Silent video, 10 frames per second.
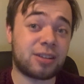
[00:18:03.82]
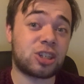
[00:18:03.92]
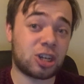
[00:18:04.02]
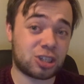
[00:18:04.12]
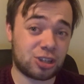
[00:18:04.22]

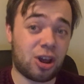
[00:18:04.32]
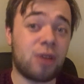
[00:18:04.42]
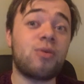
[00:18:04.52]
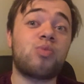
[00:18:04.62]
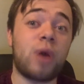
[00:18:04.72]
just
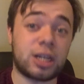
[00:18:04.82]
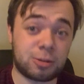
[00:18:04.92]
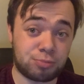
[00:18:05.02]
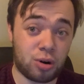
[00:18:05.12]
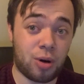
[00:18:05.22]
like with
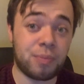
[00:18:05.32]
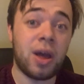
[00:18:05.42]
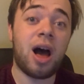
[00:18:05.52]
West Brom,